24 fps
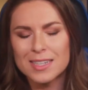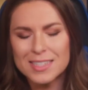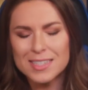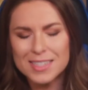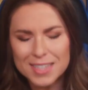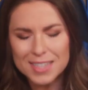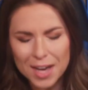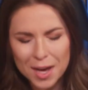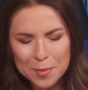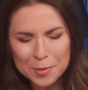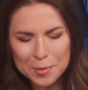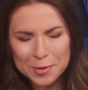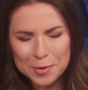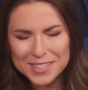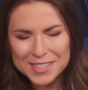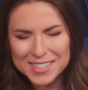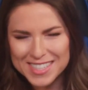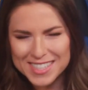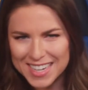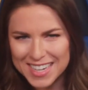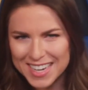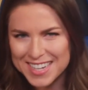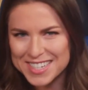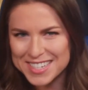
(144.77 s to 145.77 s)

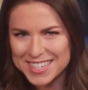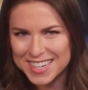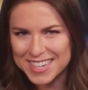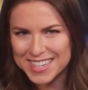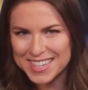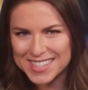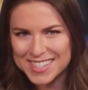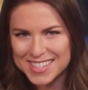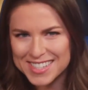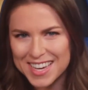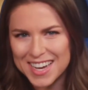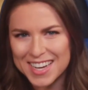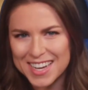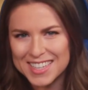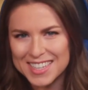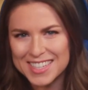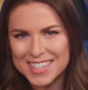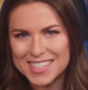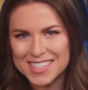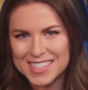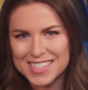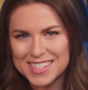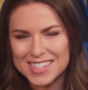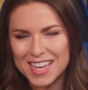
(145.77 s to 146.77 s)
double digits
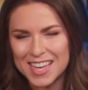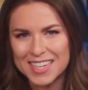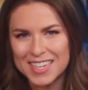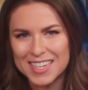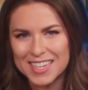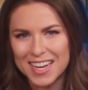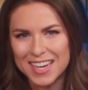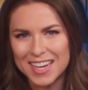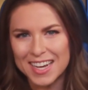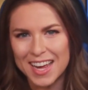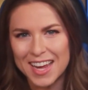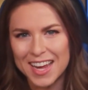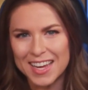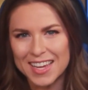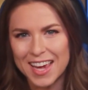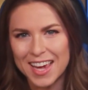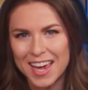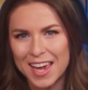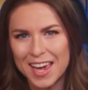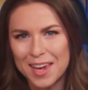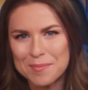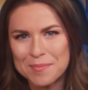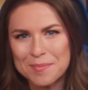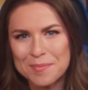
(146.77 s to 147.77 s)
on this Sunday night
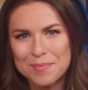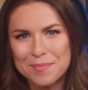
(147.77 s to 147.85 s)
game?